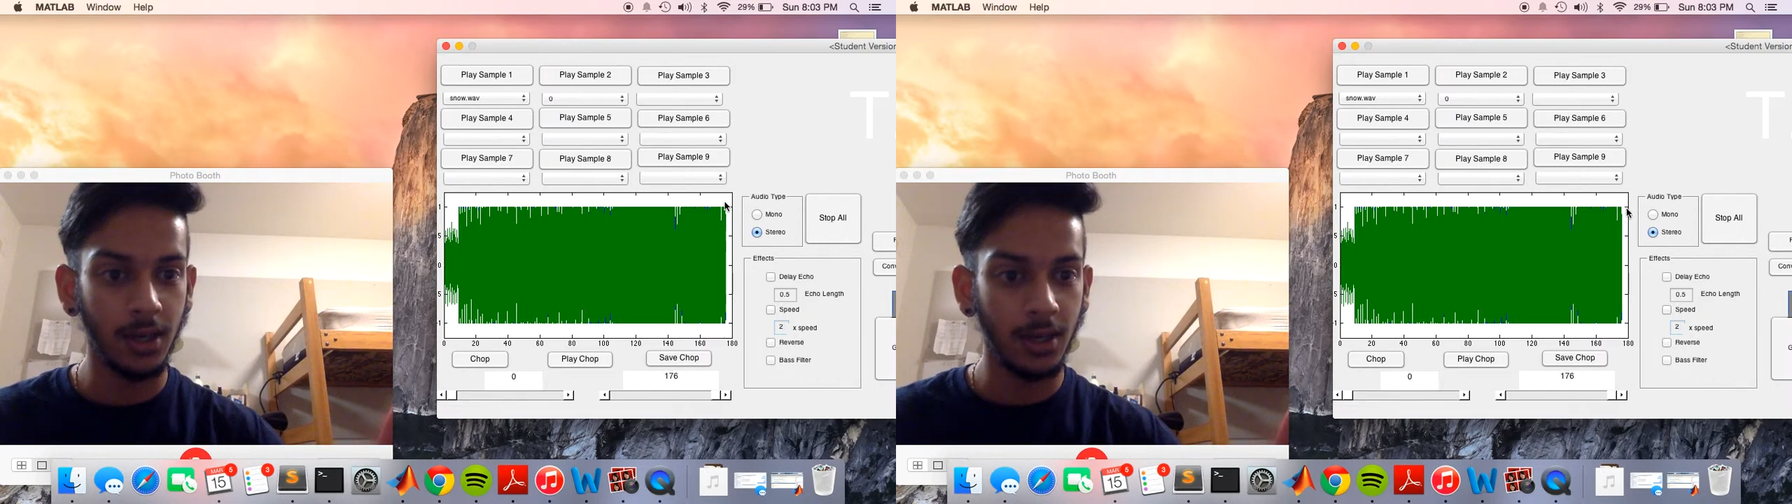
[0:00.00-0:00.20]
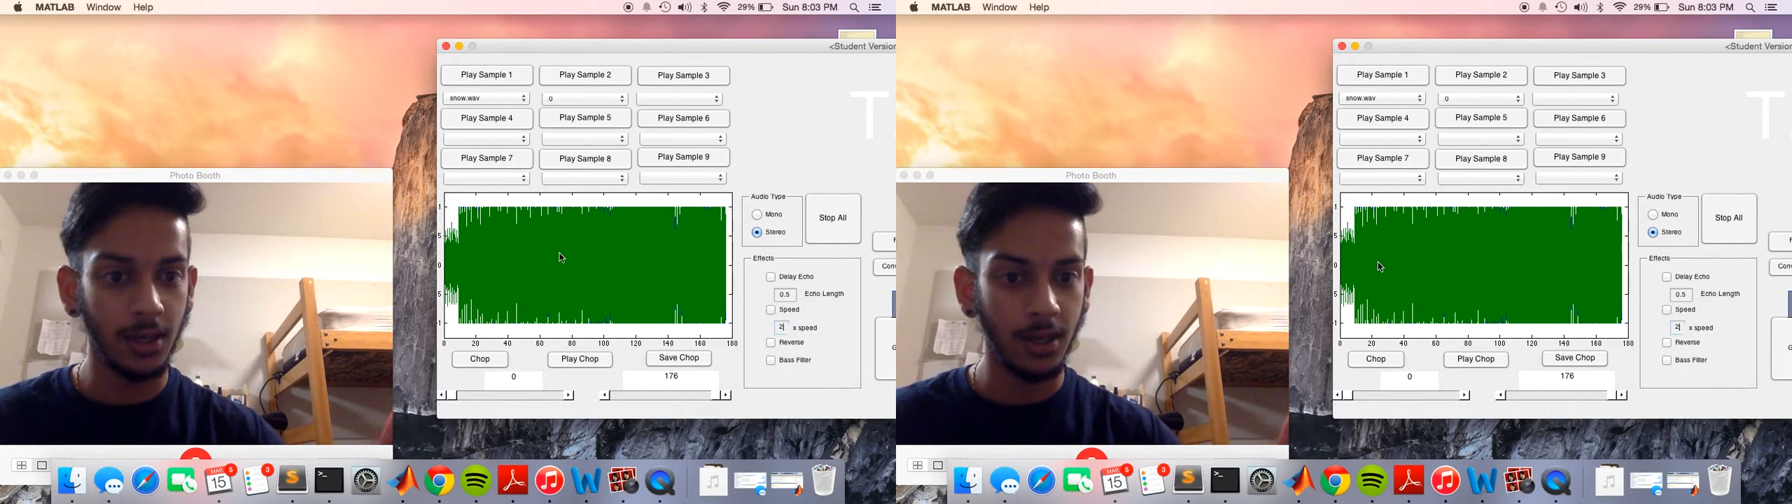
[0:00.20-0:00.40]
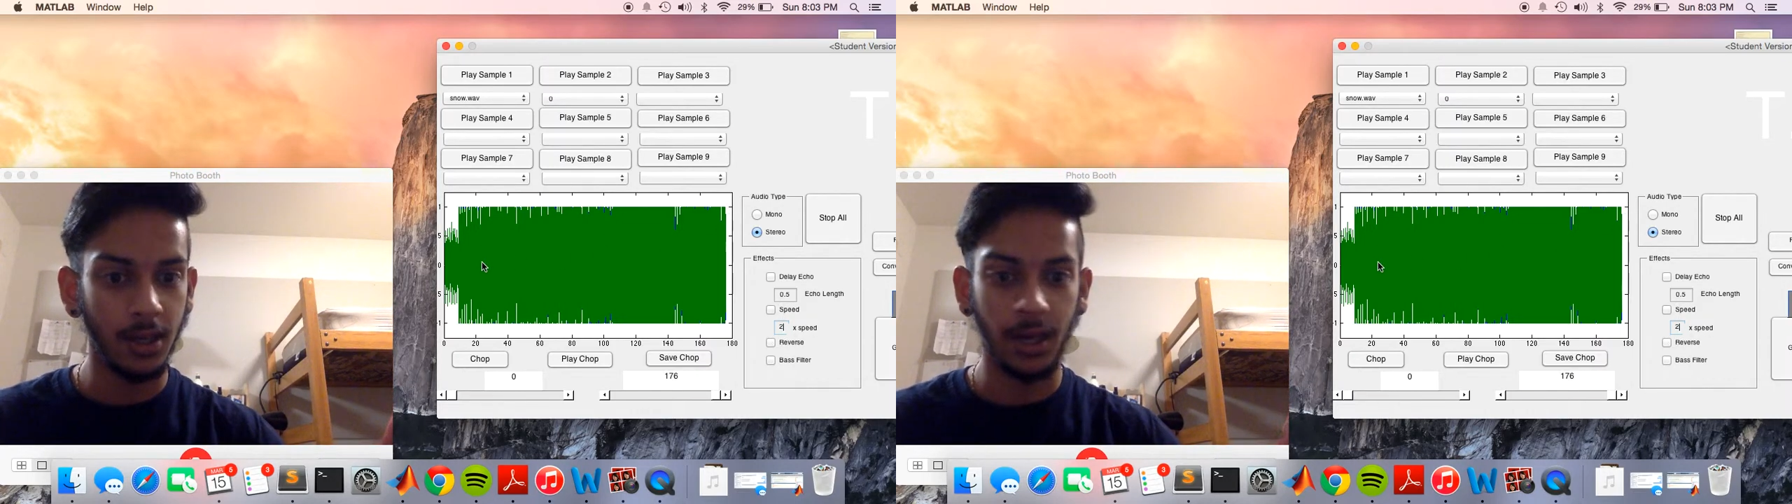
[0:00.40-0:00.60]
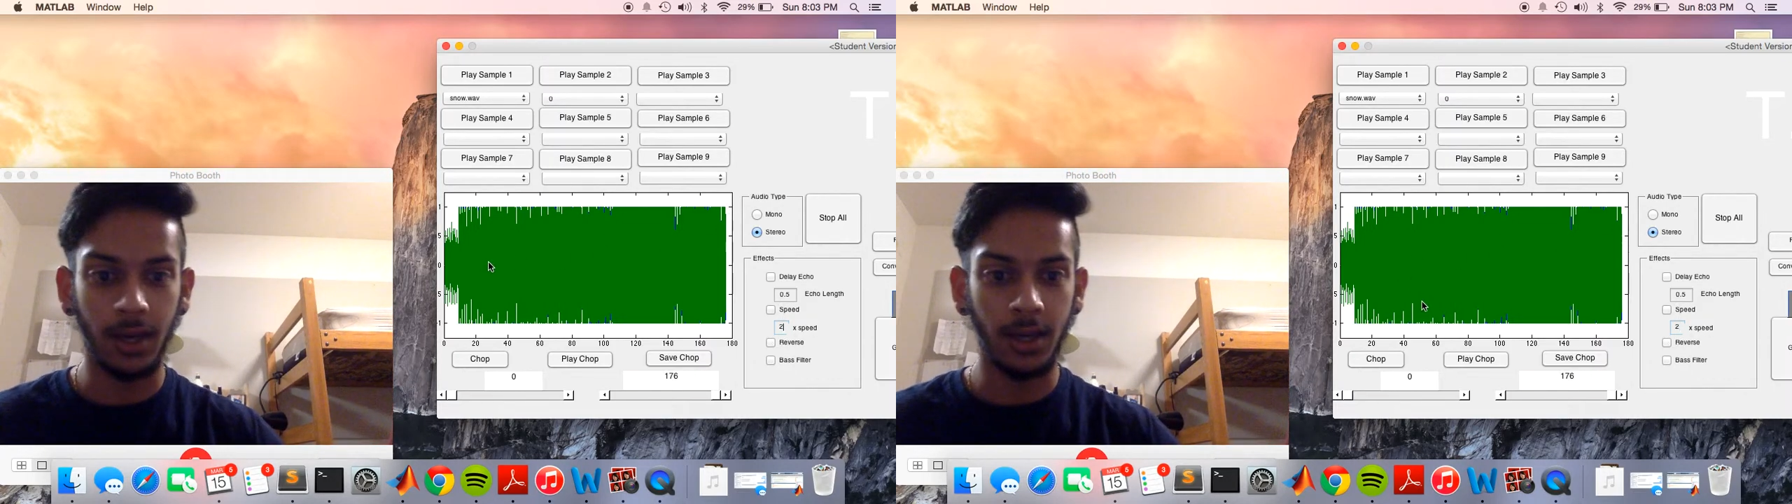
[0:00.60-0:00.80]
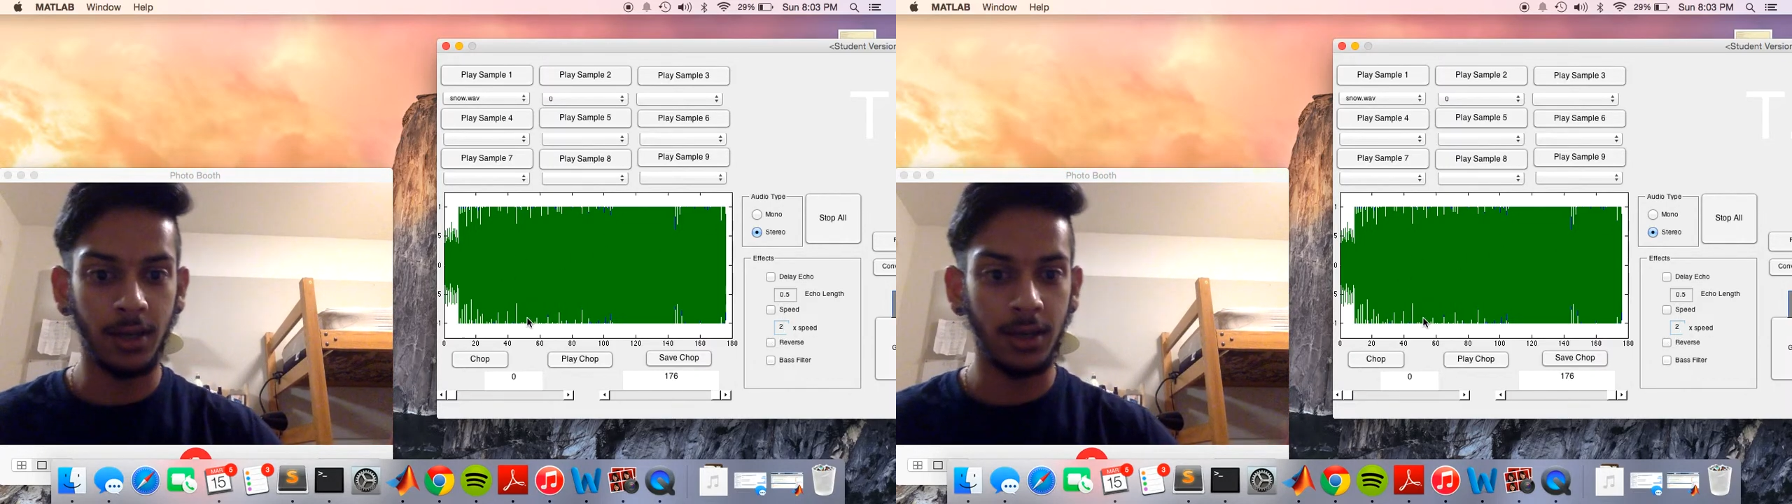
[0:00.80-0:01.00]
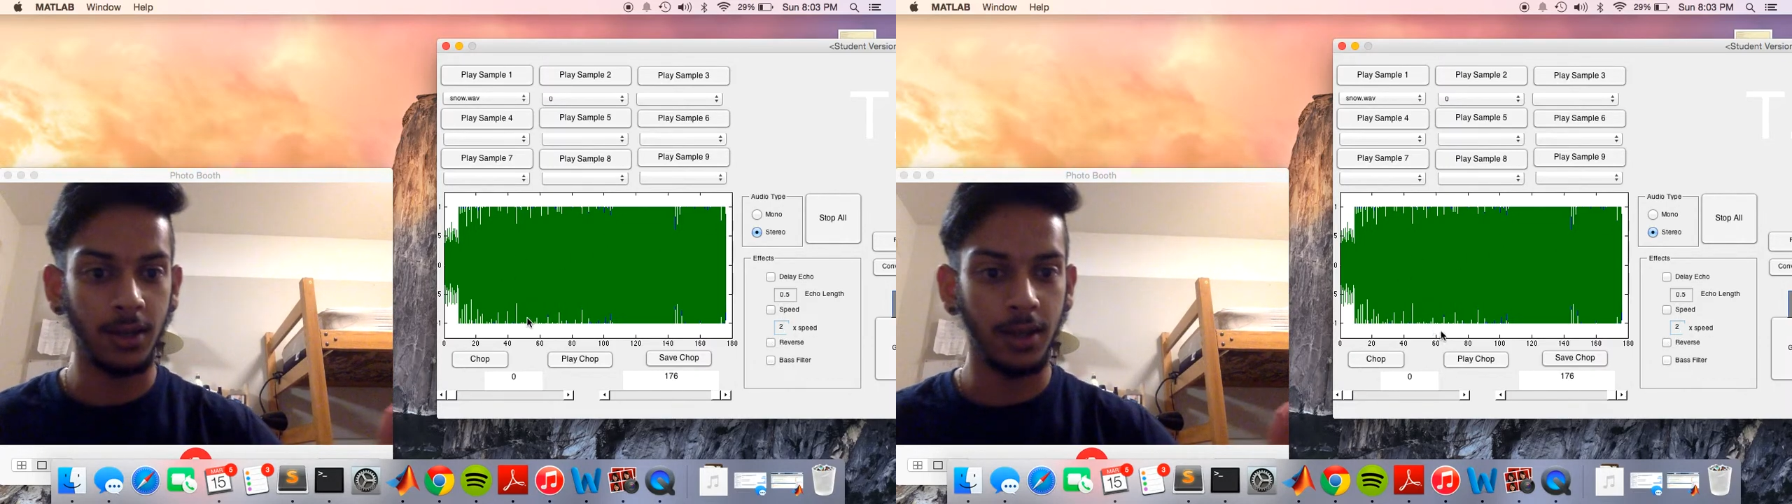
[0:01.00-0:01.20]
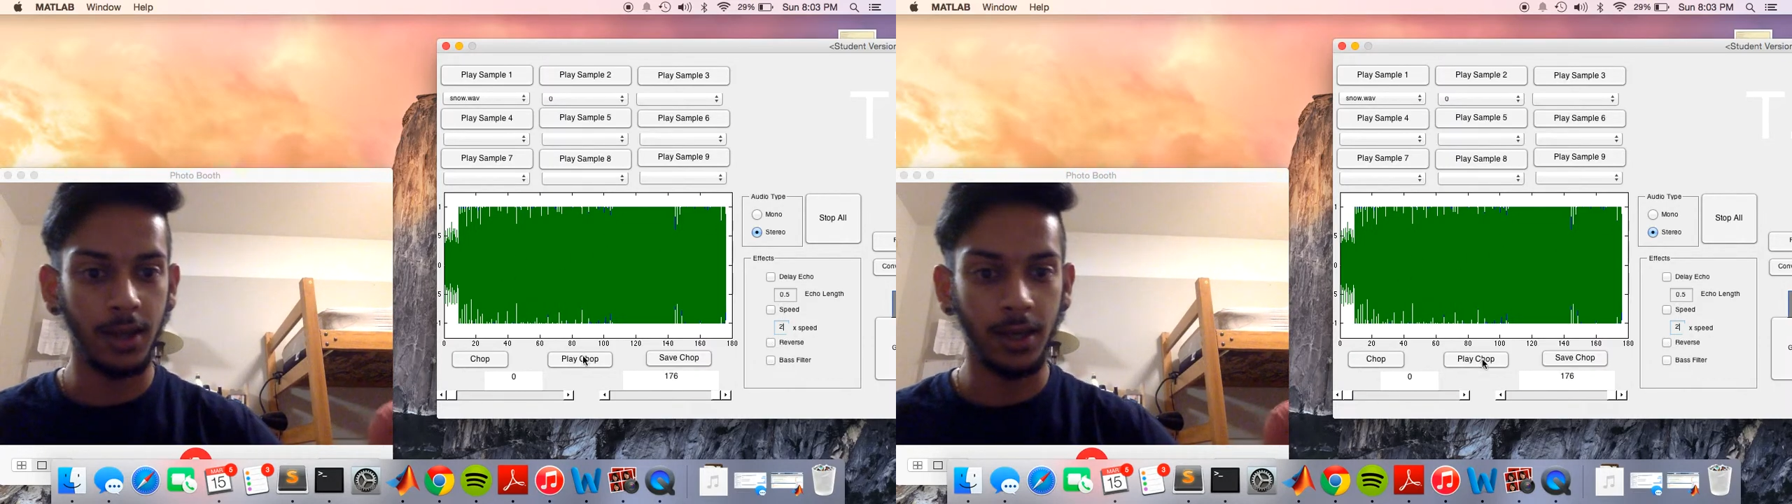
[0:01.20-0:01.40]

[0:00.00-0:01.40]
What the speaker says: and then you